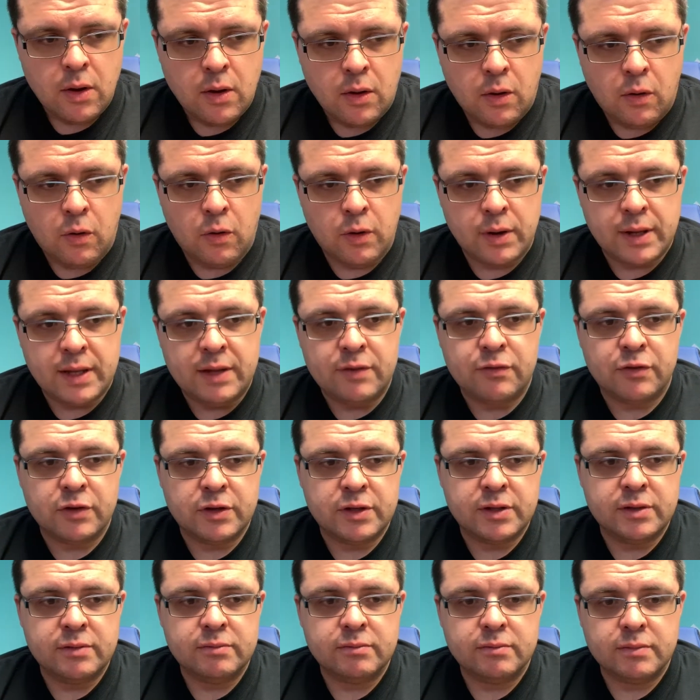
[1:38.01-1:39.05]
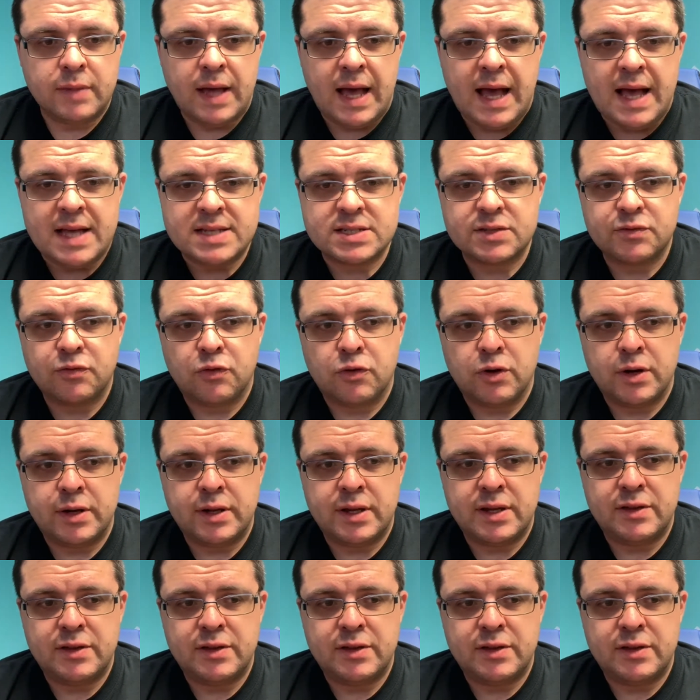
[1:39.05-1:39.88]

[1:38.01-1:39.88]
or even ask for an